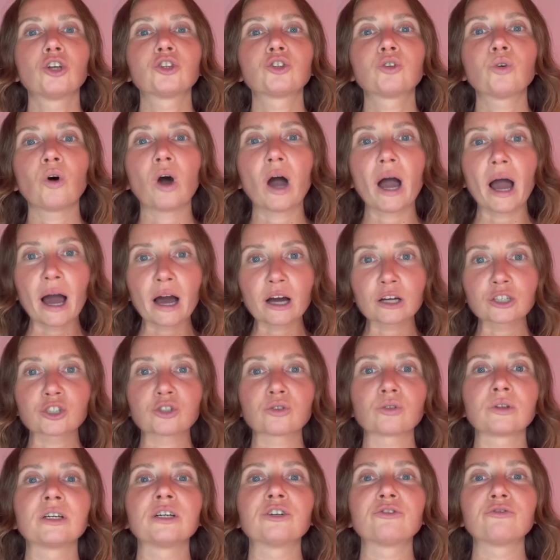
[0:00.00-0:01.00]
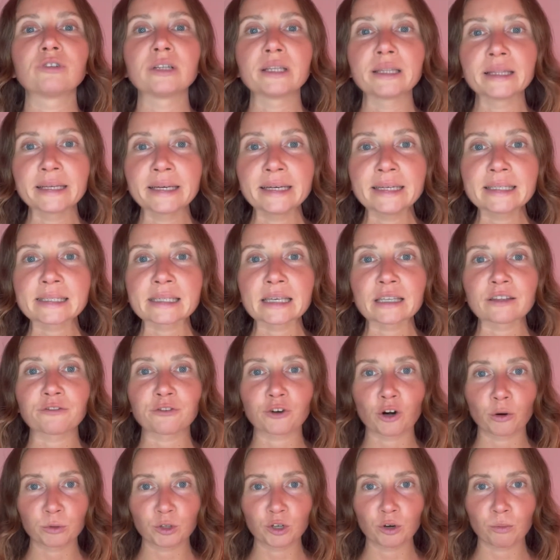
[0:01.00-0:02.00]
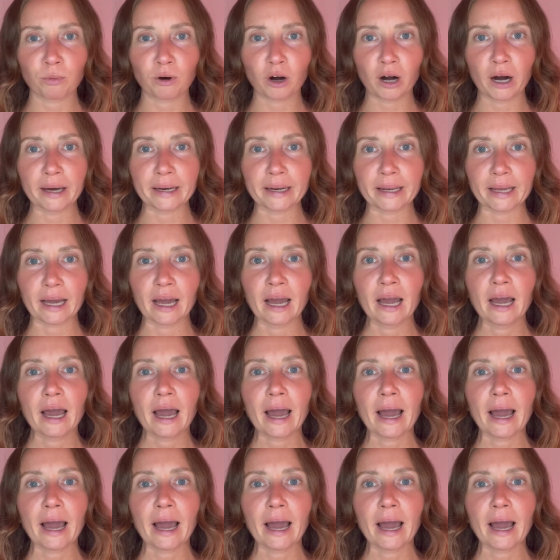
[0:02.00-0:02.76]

to actually release it from your body,